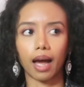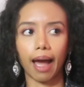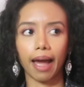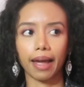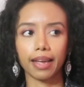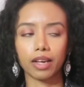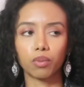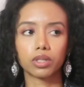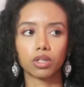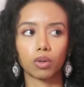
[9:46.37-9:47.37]
I,
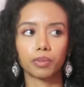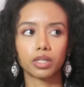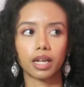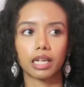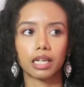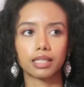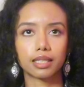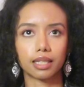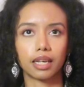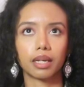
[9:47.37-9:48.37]
it was almost like
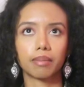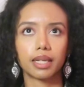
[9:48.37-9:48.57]
seeing